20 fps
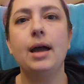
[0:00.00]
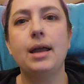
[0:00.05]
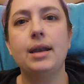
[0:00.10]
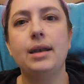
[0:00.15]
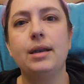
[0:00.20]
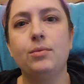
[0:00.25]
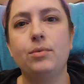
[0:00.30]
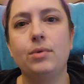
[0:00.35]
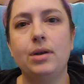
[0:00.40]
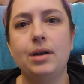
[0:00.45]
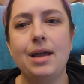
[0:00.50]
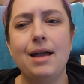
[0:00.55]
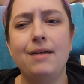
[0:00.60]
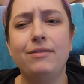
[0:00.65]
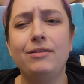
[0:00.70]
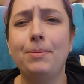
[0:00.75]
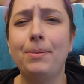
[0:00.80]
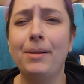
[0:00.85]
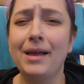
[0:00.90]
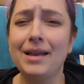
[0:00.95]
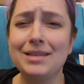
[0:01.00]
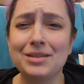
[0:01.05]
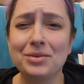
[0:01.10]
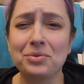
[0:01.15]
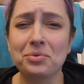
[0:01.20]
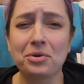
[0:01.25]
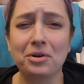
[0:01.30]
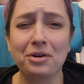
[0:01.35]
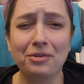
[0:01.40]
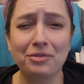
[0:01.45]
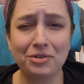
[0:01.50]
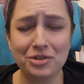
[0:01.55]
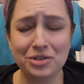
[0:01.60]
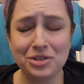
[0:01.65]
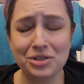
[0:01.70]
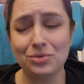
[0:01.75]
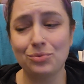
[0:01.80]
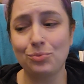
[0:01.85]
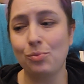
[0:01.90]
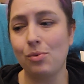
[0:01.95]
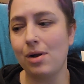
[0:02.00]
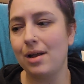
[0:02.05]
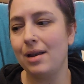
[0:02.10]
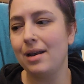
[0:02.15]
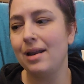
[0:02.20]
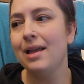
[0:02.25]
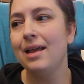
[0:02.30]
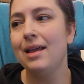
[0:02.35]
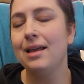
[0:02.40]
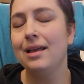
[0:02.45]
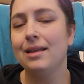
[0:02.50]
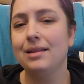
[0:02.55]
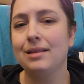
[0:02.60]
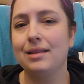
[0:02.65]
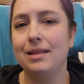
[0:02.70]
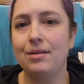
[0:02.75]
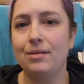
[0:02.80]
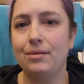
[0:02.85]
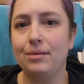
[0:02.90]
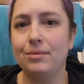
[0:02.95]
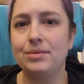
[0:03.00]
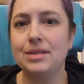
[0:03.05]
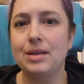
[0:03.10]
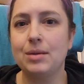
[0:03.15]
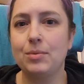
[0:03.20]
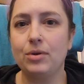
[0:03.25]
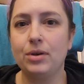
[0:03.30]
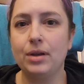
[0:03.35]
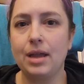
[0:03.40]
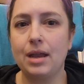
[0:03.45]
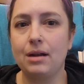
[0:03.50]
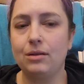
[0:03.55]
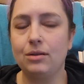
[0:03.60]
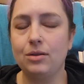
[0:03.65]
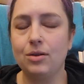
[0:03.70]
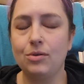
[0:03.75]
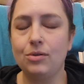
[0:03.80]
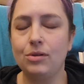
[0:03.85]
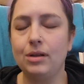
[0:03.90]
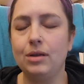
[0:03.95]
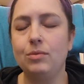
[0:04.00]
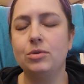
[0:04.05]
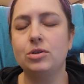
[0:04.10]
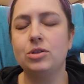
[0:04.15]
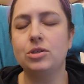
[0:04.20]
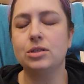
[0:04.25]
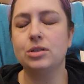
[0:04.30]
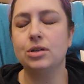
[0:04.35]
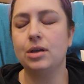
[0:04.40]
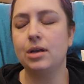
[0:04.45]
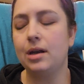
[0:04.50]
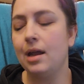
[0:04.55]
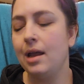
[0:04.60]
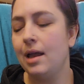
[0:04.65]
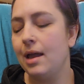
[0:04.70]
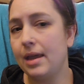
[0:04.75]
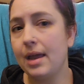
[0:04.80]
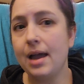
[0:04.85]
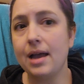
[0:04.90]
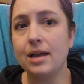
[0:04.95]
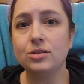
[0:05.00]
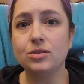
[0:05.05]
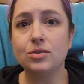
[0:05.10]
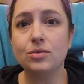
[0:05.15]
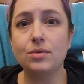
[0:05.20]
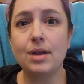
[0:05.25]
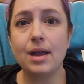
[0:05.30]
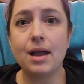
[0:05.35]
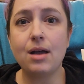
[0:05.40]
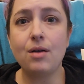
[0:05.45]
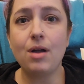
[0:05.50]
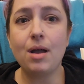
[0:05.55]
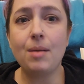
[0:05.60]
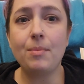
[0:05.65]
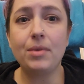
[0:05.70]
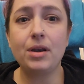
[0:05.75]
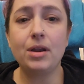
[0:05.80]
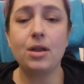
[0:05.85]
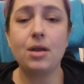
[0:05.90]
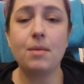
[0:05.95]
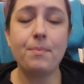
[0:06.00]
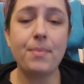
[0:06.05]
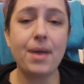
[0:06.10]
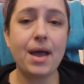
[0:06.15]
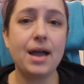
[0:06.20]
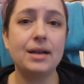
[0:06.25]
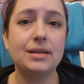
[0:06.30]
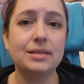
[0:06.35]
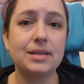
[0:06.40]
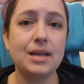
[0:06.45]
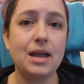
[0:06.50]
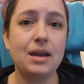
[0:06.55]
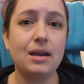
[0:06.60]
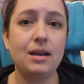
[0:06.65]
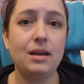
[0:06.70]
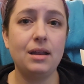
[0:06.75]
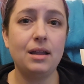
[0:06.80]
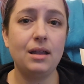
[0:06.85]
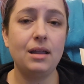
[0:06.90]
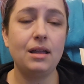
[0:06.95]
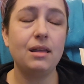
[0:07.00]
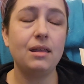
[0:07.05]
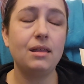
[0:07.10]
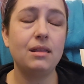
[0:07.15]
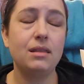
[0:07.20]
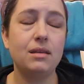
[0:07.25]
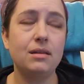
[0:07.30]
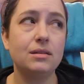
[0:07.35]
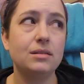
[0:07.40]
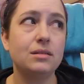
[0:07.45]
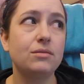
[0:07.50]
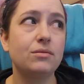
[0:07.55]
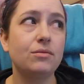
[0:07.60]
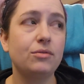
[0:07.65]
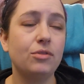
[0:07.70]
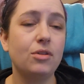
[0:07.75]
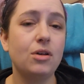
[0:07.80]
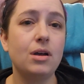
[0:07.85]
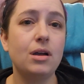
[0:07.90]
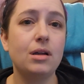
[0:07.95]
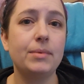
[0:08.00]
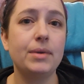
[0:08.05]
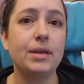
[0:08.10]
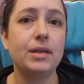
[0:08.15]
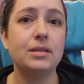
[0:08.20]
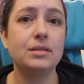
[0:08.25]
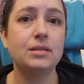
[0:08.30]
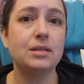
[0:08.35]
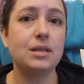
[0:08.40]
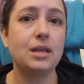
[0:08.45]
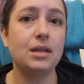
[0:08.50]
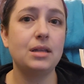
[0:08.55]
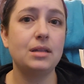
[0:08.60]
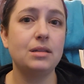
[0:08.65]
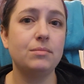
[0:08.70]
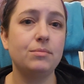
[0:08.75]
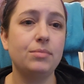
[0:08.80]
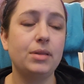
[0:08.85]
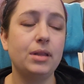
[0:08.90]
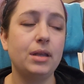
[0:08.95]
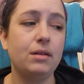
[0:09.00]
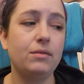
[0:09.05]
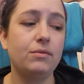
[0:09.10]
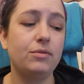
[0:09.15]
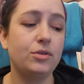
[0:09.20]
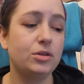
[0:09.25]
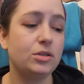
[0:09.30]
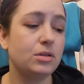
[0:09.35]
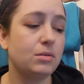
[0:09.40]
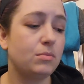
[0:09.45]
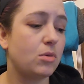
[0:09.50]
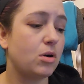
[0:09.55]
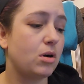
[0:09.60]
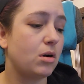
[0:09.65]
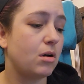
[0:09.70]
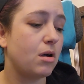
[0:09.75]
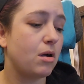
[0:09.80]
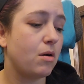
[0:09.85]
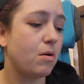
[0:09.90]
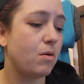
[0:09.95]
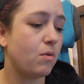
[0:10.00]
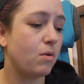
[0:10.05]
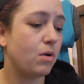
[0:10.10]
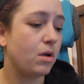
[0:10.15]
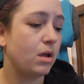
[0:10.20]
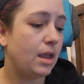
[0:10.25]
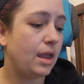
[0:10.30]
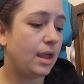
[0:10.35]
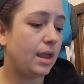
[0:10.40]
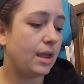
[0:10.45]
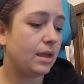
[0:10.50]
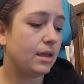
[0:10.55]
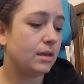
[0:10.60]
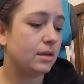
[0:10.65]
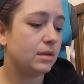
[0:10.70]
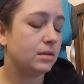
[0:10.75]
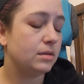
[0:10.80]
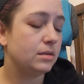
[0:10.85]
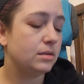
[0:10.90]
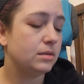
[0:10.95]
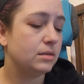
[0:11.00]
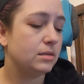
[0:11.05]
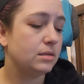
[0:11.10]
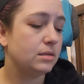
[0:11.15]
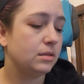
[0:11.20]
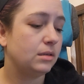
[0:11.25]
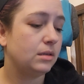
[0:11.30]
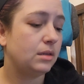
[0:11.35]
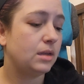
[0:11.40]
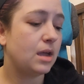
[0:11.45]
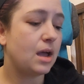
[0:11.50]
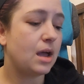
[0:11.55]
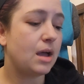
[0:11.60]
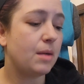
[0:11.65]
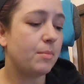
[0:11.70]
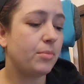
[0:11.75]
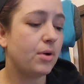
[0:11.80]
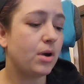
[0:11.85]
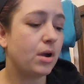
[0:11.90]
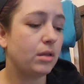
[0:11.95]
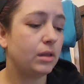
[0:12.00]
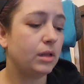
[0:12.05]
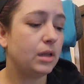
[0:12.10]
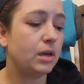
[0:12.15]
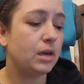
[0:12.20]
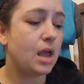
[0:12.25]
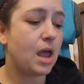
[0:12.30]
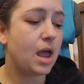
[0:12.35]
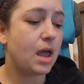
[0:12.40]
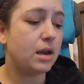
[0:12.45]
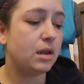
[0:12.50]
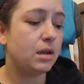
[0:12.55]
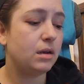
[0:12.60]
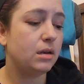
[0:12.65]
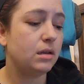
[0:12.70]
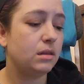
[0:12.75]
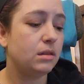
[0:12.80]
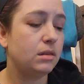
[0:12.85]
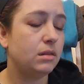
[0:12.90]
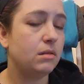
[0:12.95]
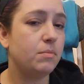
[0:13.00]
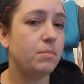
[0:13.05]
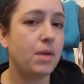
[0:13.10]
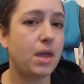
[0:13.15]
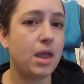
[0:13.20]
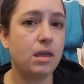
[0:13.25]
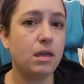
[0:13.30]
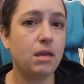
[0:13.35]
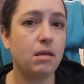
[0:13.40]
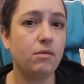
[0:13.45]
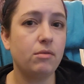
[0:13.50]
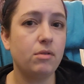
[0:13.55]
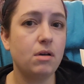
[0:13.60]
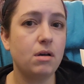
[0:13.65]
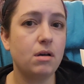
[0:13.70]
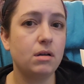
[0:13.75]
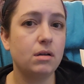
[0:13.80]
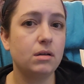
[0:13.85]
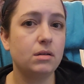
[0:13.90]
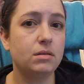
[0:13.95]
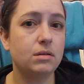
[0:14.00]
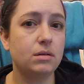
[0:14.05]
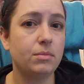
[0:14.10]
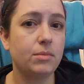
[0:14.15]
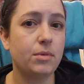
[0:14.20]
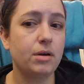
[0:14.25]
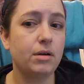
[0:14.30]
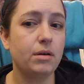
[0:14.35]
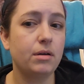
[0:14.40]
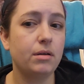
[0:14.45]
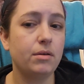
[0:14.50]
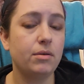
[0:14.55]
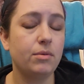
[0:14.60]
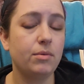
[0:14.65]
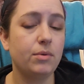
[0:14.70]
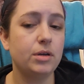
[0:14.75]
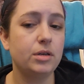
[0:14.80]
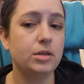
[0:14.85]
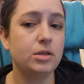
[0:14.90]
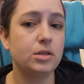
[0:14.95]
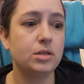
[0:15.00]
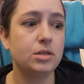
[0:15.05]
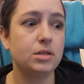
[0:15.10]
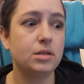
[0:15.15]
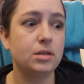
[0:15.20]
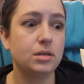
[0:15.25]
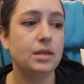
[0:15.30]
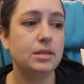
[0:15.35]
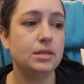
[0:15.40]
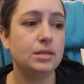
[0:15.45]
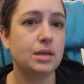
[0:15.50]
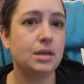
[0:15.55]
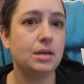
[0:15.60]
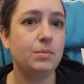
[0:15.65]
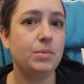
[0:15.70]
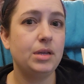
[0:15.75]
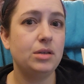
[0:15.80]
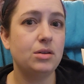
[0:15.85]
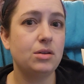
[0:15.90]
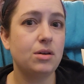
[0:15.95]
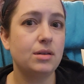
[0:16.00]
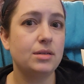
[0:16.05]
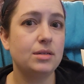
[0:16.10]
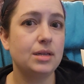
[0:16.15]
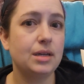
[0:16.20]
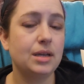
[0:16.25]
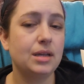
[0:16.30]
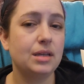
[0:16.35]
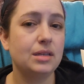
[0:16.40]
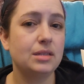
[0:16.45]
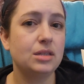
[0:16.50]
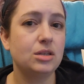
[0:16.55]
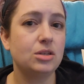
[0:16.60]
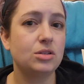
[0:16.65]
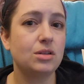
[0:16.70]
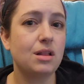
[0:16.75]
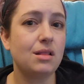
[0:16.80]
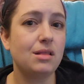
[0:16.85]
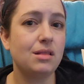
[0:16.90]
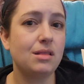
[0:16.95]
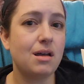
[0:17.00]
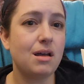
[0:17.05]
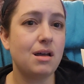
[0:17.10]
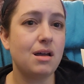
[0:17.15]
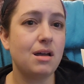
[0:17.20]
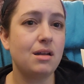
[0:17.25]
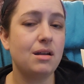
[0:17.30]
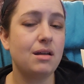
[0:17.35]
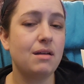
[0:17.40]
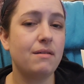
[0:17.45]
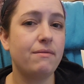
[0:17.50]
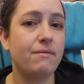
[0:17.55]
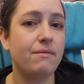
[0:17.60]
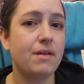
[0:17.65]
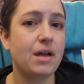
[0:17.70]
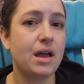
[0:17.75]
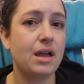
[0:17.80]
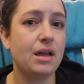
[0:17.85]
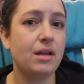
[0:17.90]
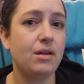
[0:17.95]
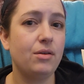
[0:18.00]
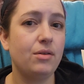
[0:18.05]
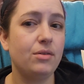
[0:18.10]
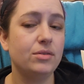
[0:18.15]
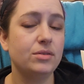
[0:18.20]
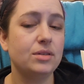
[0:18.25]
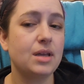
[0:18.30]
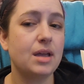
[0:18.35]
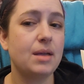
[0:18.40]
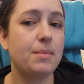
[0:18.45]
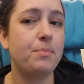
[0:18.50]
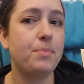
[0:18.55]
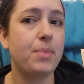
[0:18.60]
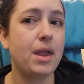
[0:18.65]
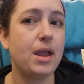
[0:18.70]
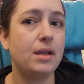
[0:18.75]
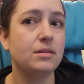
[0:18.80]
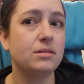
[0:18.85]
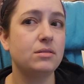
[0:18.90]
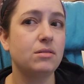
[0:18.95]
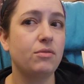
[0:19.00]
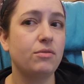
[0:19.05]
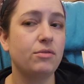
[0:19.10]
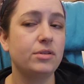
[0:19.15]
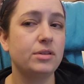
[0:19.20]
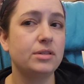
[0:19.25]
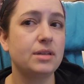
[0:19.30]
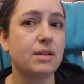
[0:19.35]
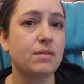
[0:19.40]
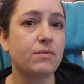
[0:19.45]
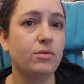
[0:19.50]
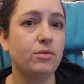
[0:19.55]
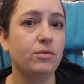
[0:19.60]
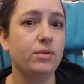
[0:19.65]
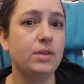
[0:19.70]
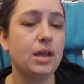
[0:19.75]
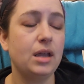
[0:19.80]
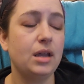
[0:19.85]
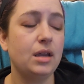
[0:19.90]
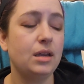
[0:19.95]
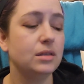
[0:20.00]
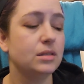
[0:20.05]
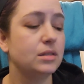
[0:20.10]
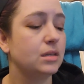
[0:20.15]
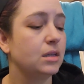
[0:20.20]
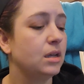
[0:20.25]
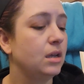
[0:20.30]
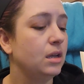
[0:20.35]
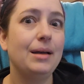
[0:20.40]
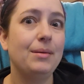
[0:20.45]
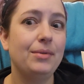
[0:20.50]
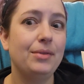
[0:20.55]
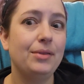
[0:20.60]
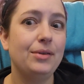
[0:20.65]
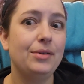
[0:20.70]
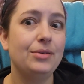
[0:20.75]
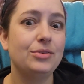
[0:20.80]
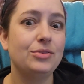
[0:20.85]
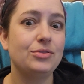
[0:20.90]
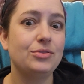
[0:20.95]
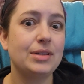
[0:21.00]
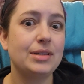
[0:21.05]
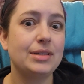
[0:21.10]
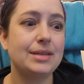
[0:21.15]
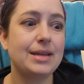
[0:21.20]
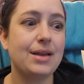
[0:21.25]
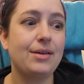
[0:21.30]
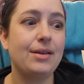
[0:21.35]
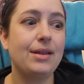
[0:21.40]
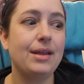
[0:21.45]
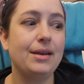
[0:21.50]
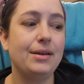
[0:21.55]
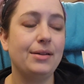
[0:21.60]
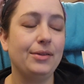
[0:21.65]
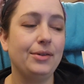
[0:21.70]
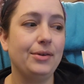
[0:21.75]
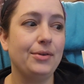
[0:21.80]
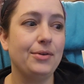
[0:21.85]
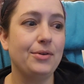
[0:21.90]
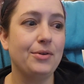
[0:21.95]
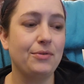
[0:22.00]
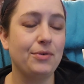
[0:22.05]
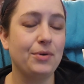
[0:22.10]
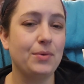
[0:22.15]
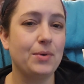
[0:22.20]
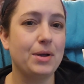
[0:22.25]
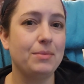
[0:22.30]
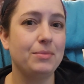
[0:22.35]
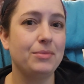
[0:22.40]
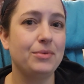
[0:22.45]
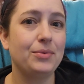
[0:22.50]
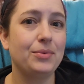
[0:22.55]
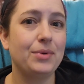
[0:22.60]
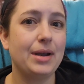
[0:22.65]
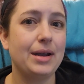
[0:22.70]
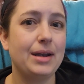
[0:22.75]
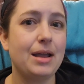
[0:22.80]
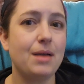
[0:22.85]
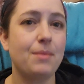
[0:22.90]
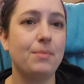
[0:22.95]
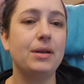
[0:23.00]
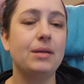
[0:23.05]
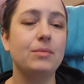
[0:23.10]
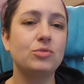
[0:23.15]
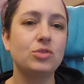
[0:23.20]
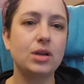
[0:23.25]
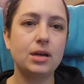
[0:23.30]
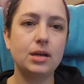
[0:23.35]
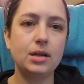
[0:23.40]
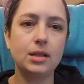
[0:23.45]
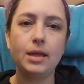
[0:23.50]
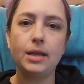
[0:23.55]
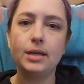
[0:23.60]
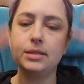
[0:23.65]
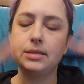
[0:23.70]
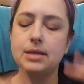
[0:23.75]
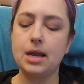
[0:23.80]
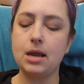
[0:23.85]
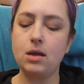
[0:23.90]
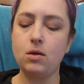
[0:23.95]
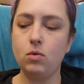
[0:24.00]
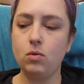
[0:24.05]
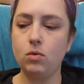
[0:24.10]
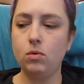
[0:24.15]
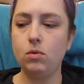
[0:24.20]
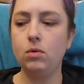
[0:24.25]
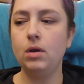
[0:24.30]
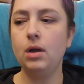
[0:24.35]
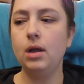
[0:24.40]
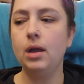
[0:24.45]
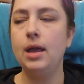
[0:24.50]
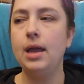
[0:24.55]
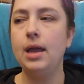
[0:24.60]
I didn't want to have to place an order for just one. I was able to get it locally, which is good. Yeah, so now I'm gonna get back to editing this Vlogmas and plan for tomorrow. And yeah, I'm probably gonna edit the baking vlog tomorrow, which is gonna be daunting because there's a lot of files I baked over several days. I'm a little stressed out and a little overwhelmed right now, but I'm trying to like stay cool